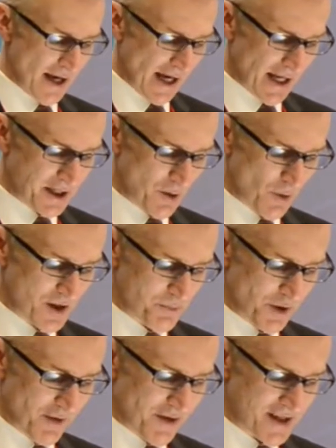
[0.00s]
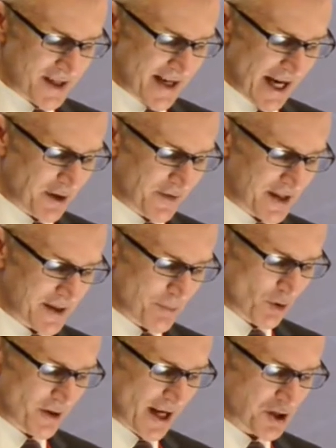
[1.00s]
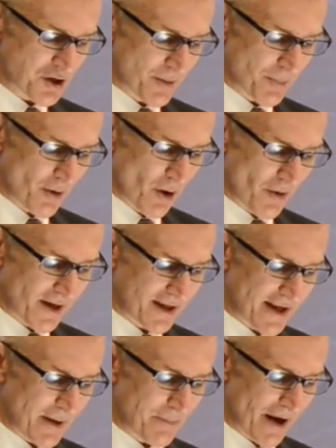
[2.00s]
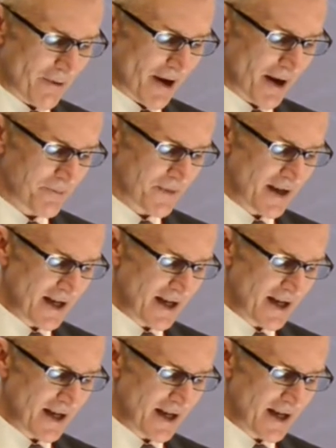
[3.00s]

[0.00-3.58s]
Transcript: and he was previously head of Interpol National Bureau in Canberra